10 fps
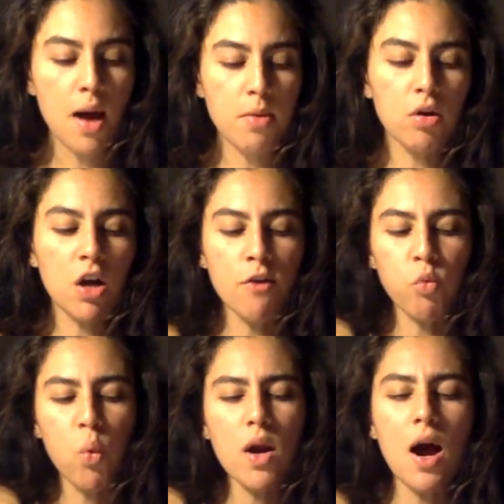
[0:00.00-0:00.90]
I'm hearing
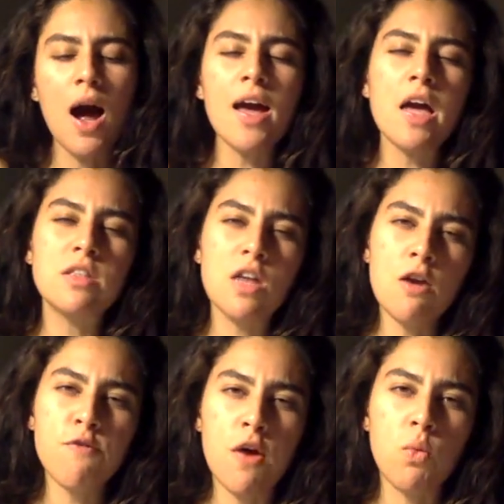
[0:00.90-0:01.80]
of what I
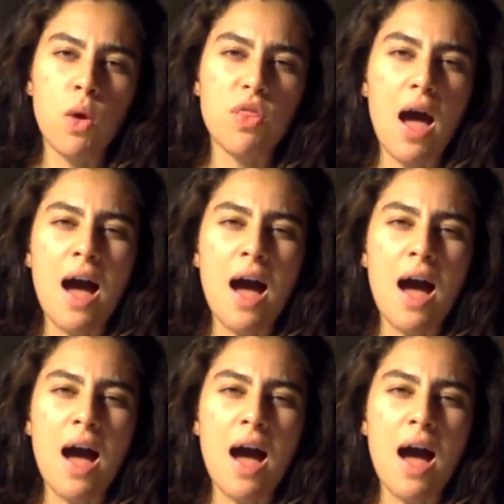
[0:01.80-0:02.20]
identify with